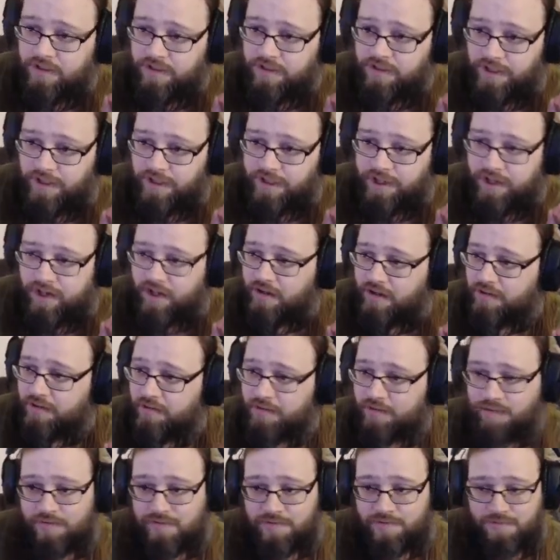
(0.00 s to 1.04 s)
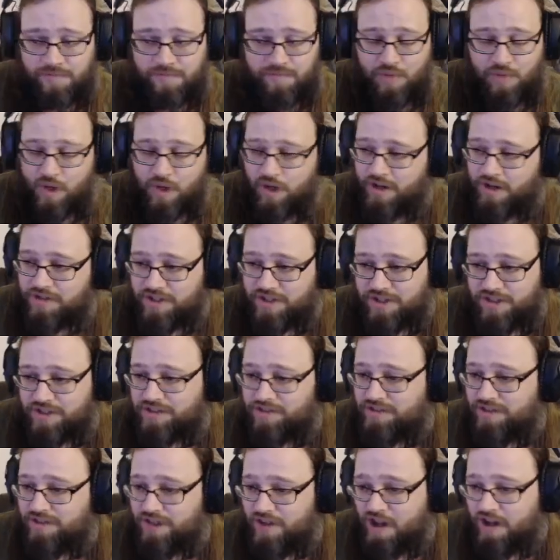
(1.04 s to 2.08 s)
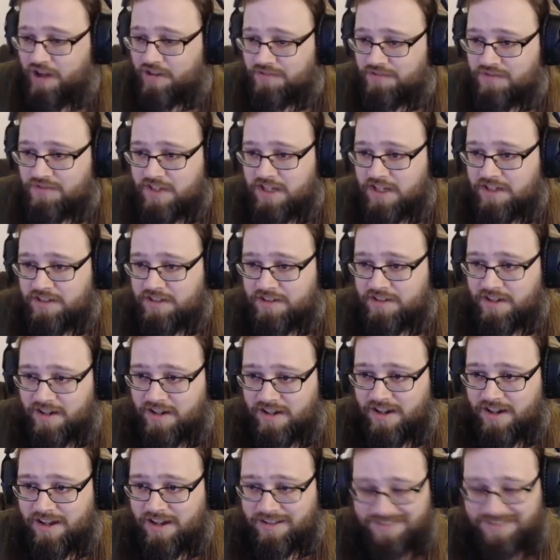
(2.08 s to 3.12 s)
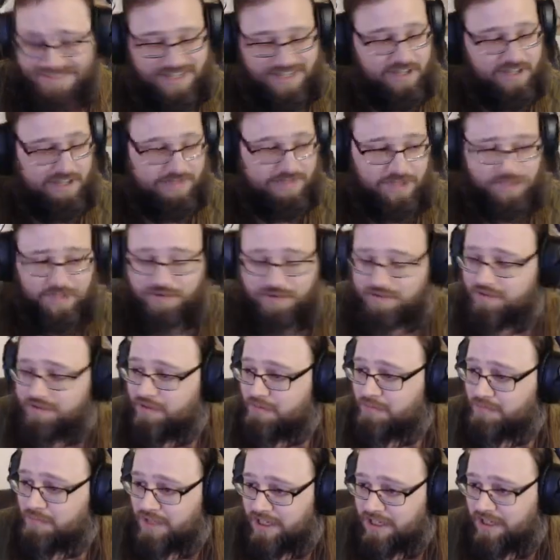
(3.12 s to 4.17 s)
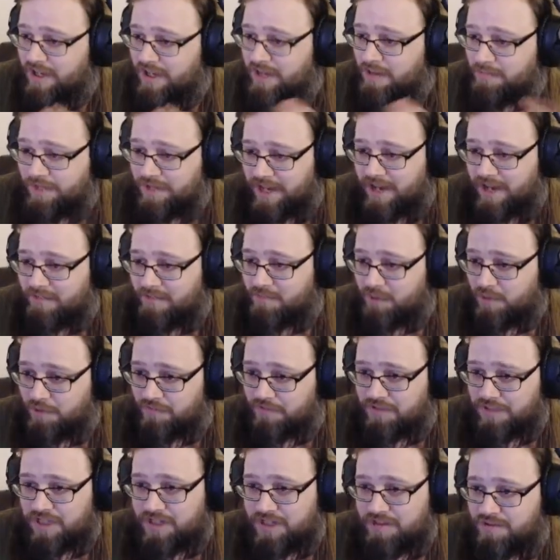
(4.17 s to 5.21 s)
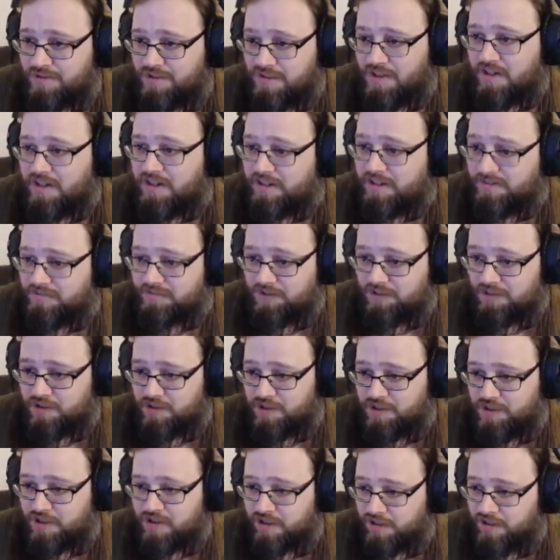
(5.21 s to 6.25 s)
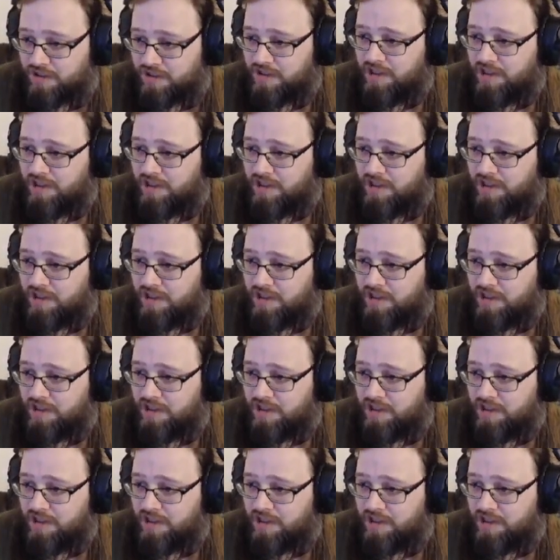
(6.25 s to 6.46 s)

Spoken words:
You know, more y'all have seen a ton of videos from me. I'm gonna have more videos on it for sure.